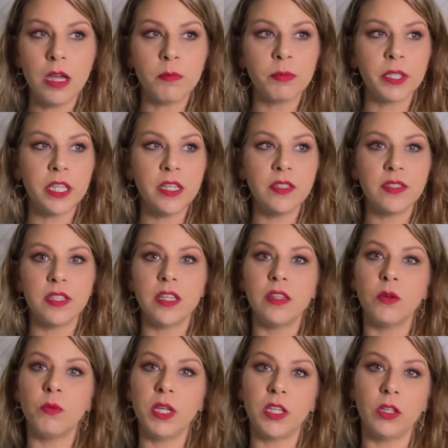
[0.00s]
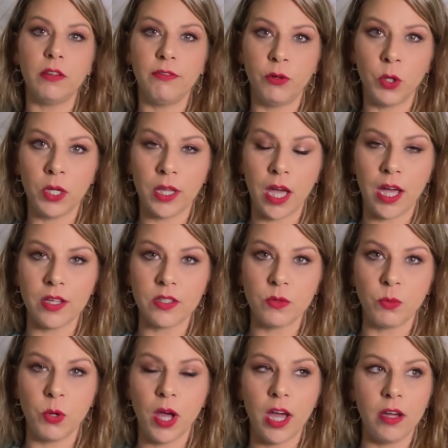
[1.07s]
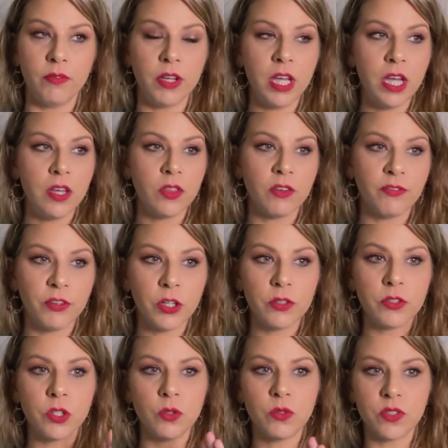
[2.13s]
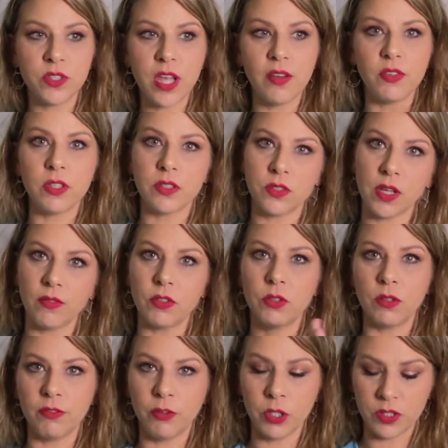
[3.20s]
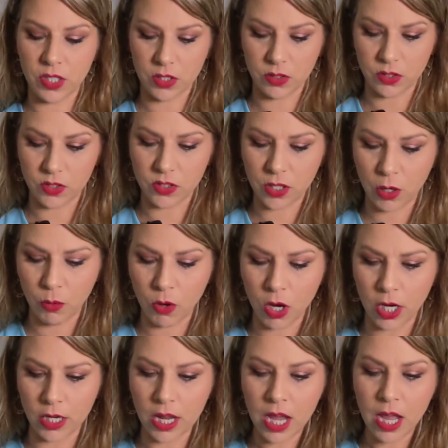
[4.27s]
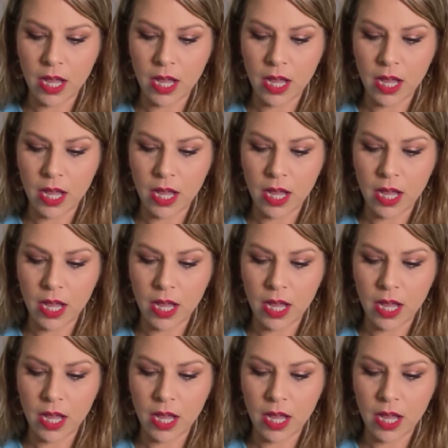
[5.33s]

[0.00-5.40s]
Please see the weekly forecast. We'll have the 1st through the 7th, the 7th through the 14th, and so on.